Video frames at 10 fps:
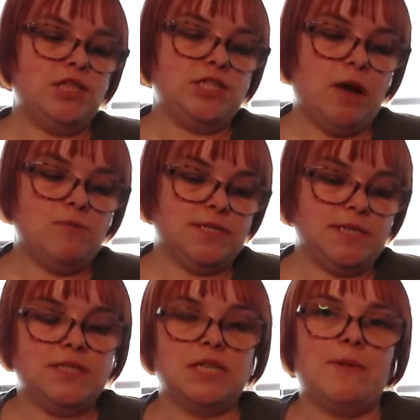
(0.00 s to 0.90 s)
that was
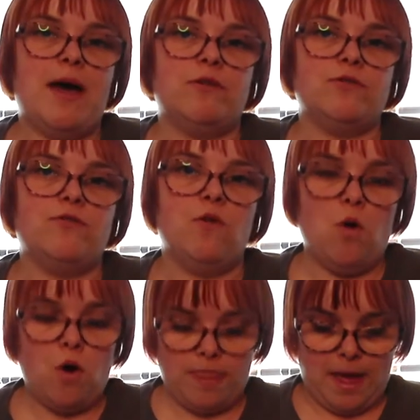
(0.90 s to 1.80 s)
£6
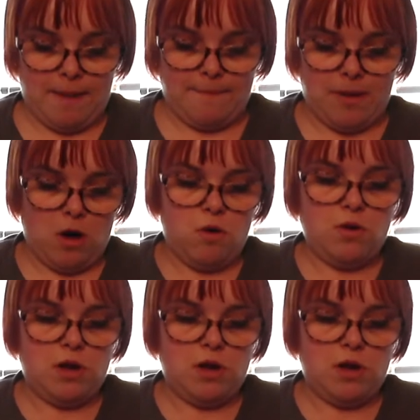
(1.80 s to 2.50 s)
for that belt.